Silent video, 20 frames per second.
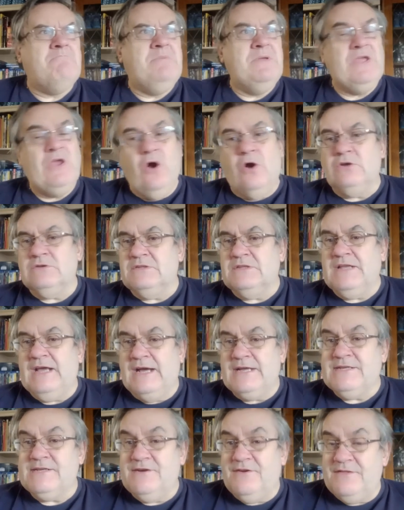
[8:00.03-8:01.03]
beyond the
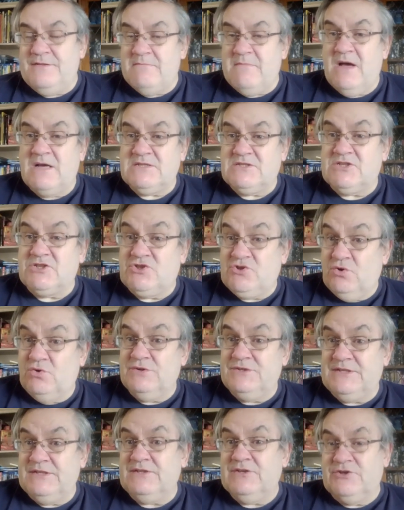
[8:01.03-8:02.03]
idea of the Master
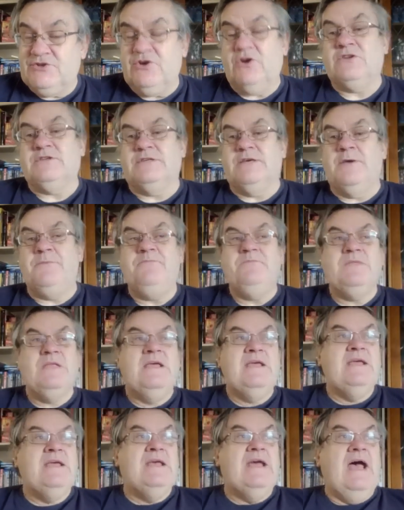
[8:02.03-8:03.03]
taunting the Doctor
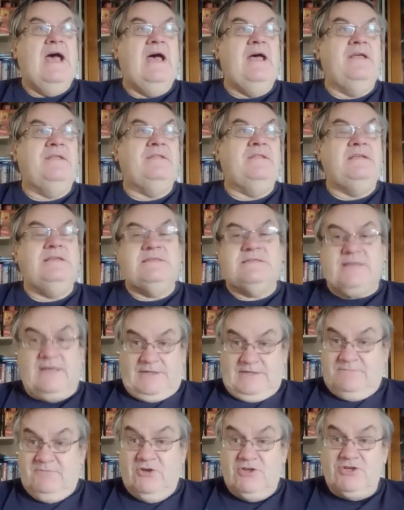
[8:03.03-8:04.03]
and the
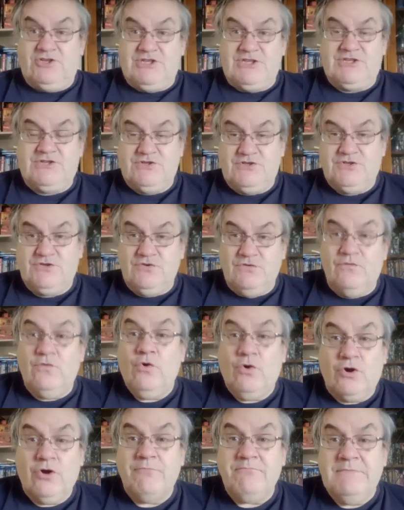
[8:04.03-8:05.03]
seismologists who've
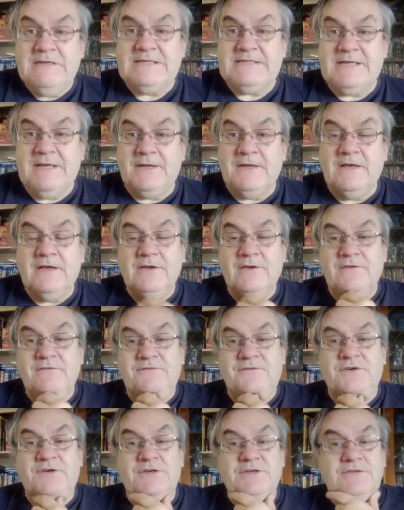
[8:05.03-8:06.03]
all gone missing
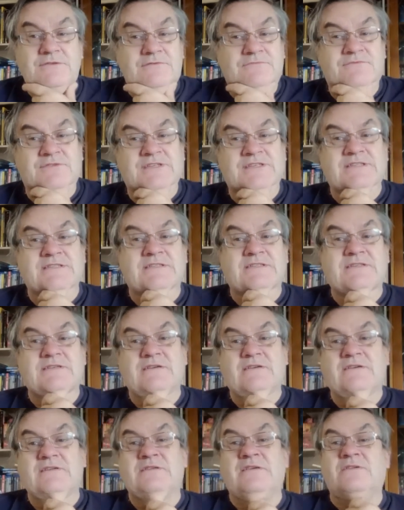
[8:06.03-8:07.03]
for reasons
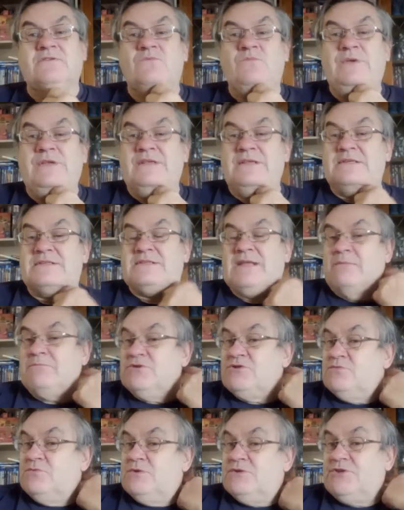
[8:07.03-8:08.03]
that we
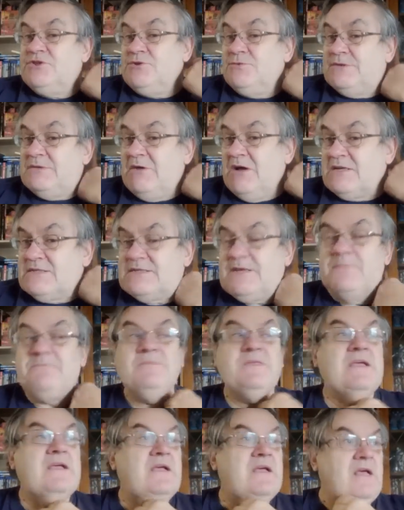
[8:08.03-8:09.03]
established were to do with the Master.
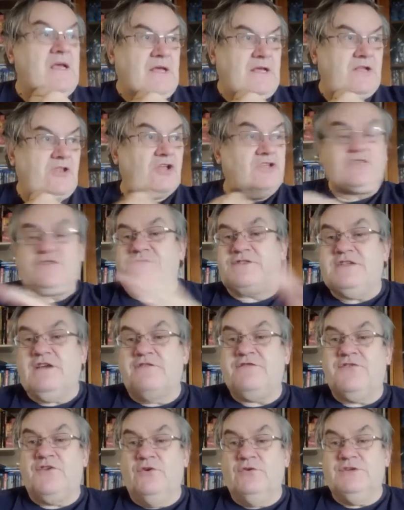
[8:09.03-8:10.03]
Lots of
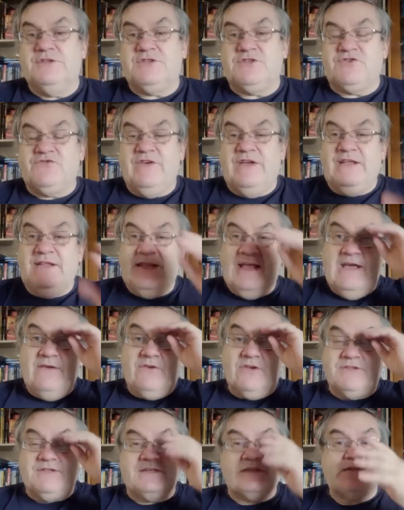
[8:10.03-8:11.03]
stuff thrown at the screen there.
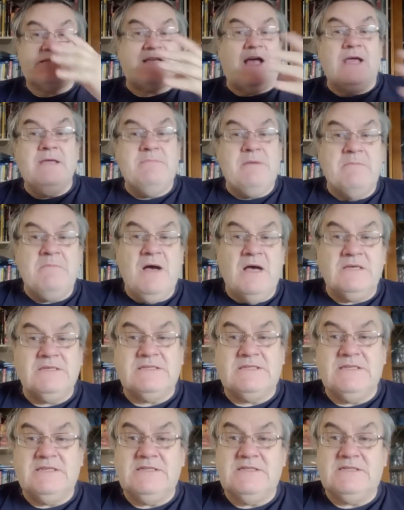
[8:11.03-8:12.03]
You've got the Cyber
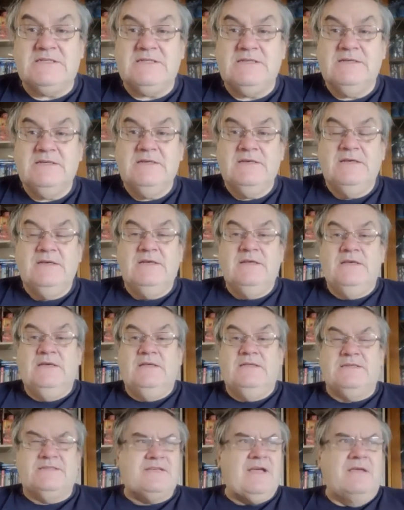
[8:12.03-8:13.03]
Masters,
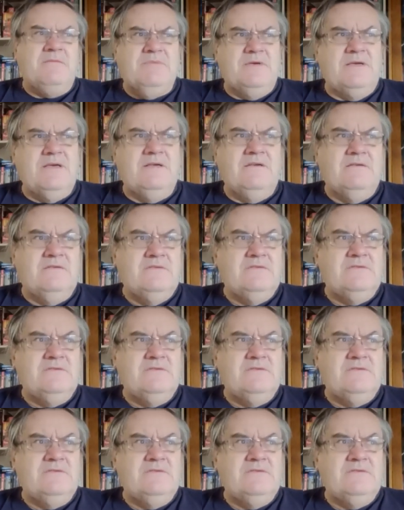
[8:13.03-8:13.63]
the Cyber